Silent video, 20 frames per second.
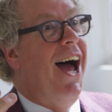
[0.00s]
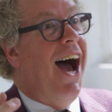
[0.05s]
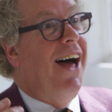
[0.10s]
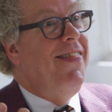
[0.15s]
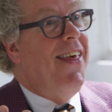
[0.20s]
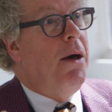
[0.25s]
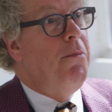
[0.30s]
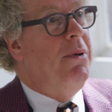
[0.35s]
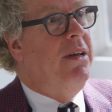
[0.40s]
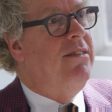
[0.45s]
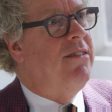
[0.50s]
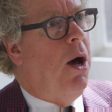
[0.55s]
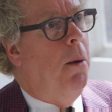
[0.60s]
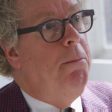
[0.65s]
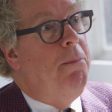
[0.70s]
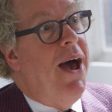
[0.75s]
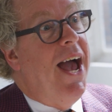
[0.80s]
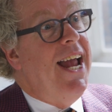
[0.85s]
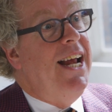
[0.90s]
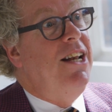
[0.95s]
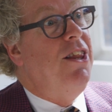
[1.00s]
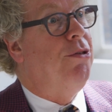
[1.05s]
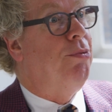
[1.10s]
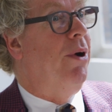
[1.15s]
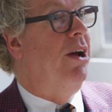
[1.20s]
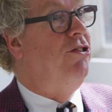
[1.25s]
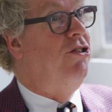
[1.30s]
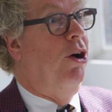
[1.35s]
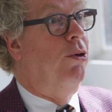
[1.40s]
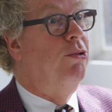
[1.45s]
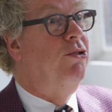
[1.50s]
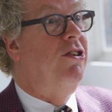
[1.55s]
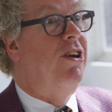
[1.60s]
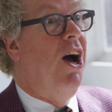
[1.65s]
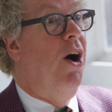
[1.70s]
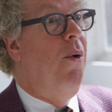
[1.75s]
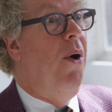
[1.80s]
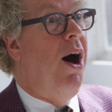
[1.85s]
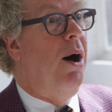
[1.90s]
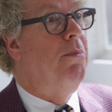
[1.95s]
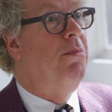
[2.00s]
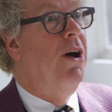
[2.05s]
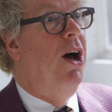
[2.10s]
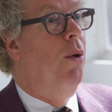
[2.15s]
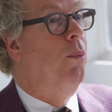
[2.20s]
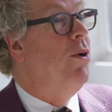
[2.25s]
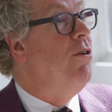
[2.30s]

and that means our pain thresholds go up.